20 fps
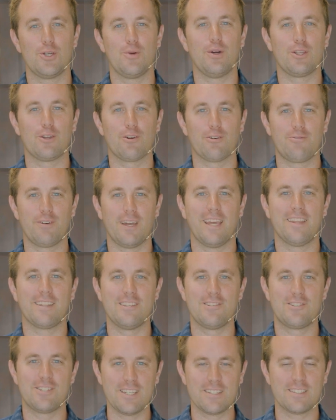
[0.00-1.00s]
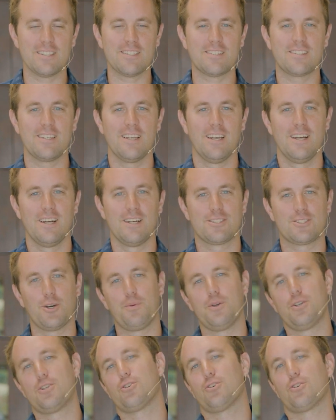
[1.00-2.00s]
you in your faith in Jesus. So
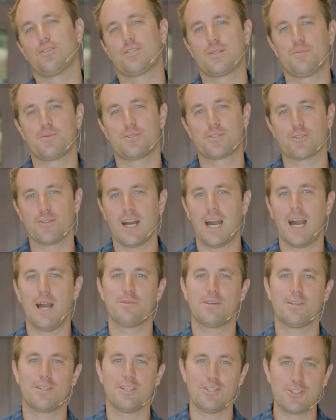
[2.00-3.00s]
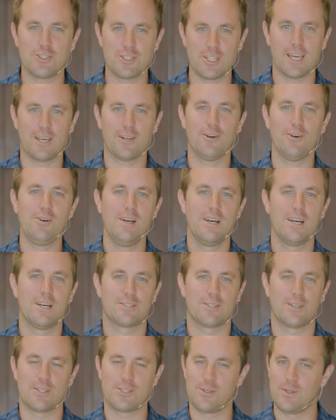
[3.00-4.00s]
be sure to subscribe to this channel
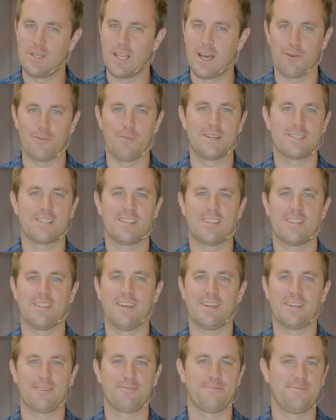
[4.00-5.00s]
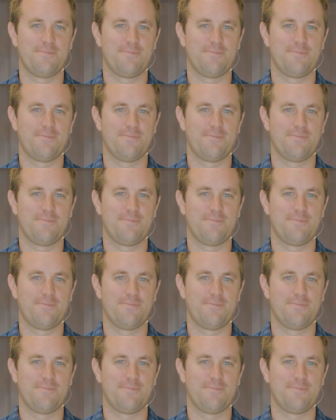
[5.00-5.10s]
so that you never miss a thing.